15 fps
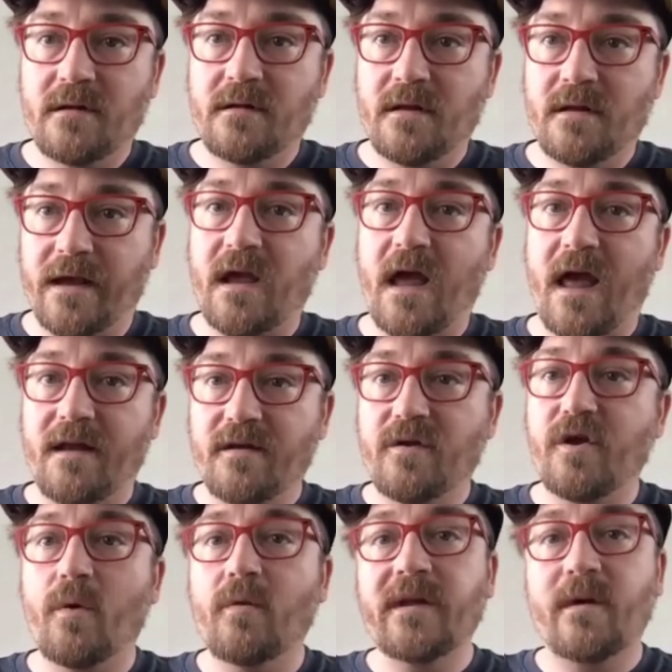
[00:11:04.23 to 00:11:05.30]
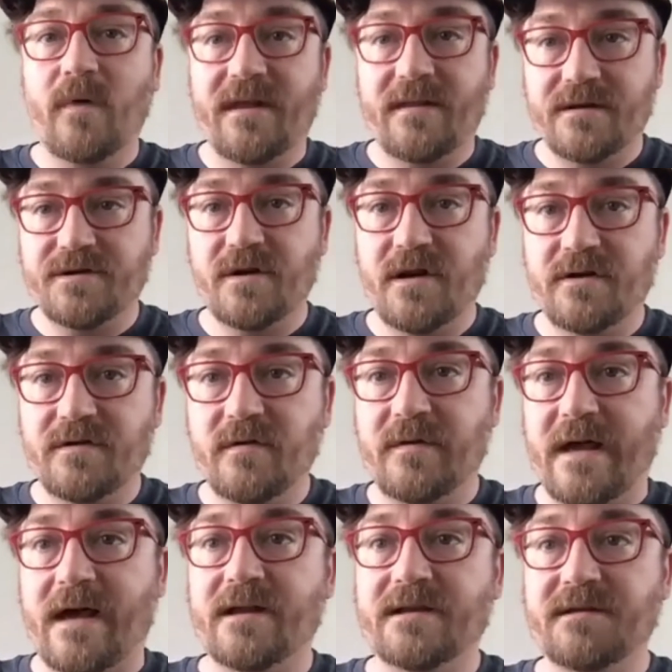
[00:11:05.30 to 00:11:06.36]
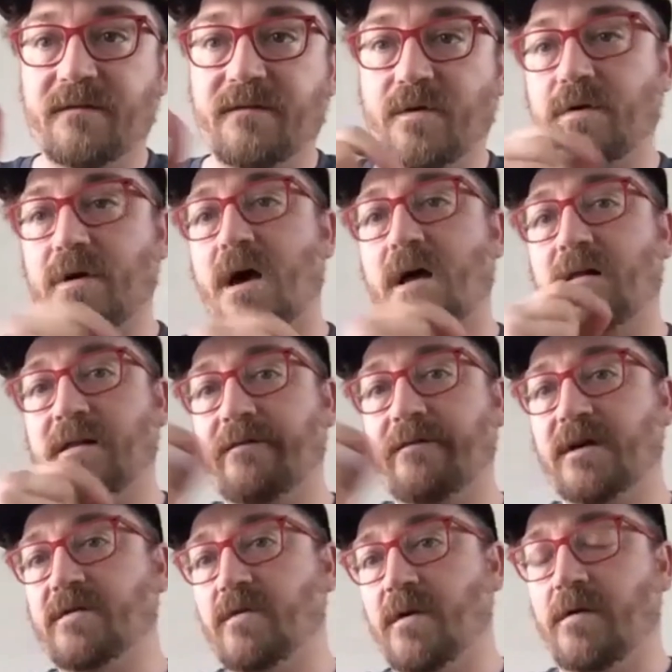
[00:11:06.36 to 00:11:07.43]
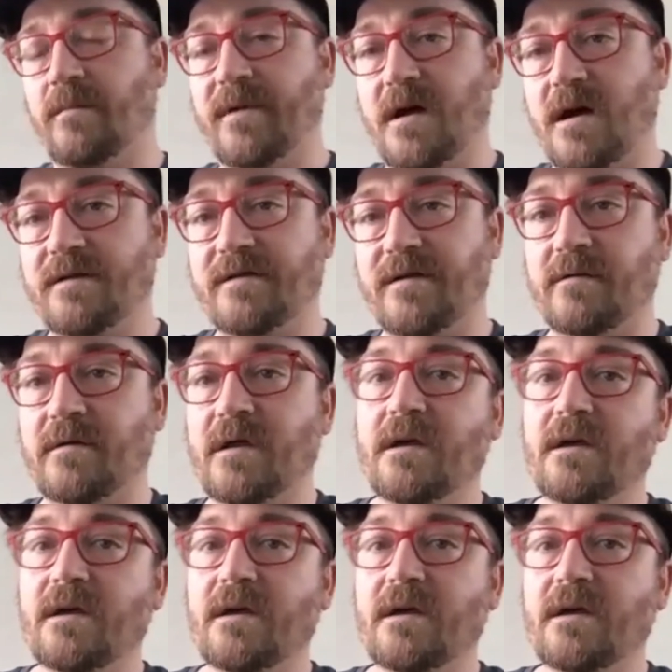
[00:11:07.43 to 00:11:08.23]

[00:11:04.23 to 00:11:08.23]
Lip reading: Like, and the only way that you're going to do that is if you're not leaving toil behind you.